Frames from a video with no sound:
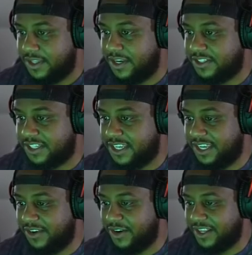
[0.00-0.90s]
And there's the
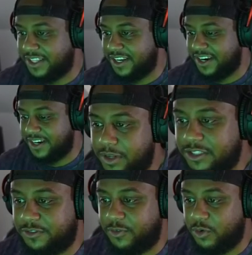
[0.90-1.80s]
king right there.
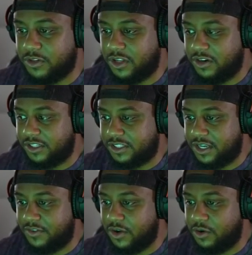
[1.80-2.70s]
Plus
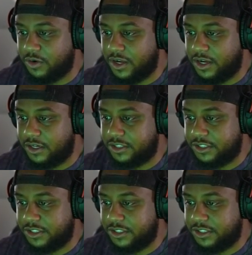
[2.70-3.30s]
437. Oh, gosh.